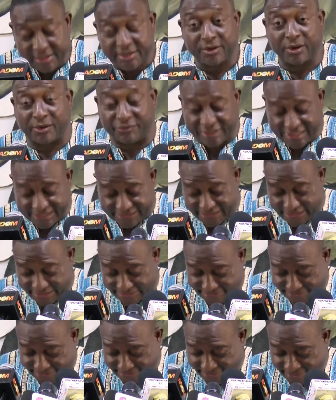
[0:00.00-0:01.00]
of the
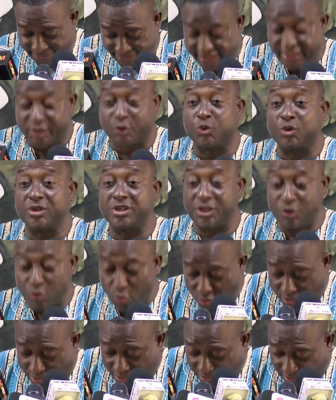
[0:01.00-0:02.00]
state, including
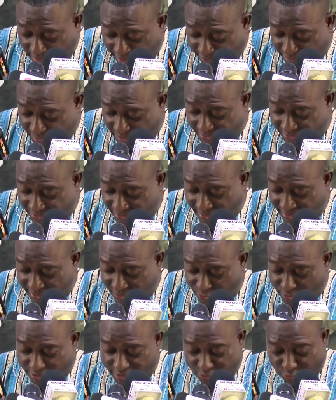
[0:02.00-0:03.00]
local government,
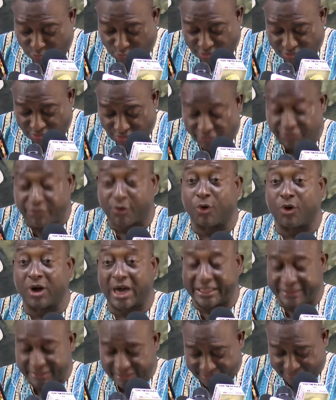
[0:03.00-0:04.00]
to the exclusion of all
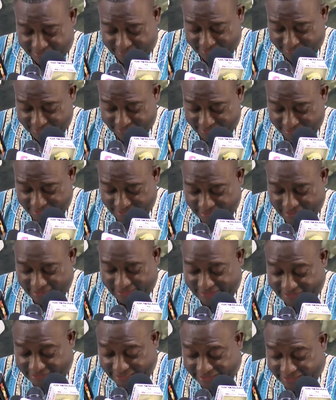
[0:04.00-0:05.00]
others.
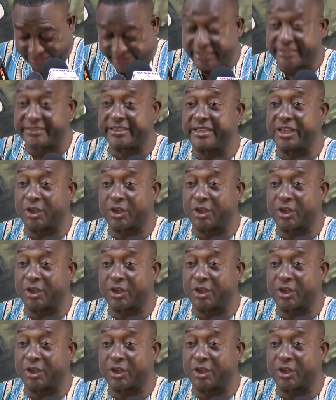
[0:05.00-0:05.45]
This has created a